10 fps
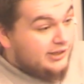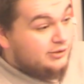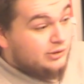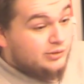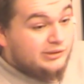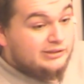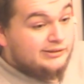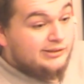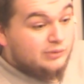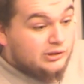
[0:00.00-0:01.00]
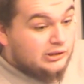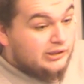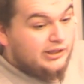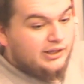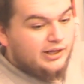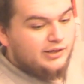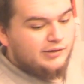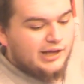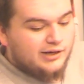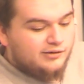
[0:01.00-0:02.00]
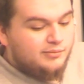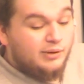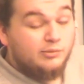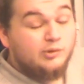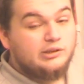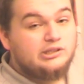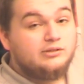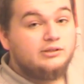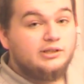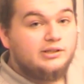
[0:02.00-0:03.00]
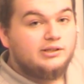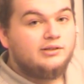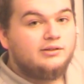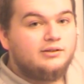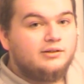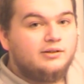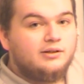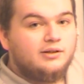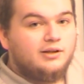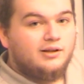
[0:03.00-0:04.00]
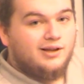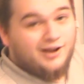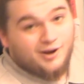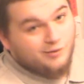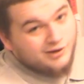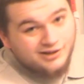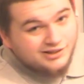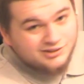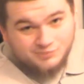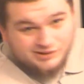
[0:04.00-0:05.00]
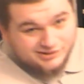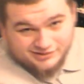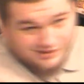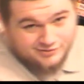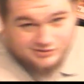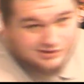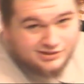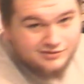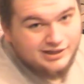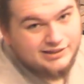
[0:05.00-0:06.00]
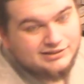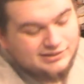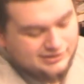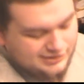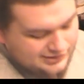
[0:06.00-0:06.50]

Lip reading: Because what are we doing? We're learning, and you got to remember what you learn. How are you going to speak the language otherwise?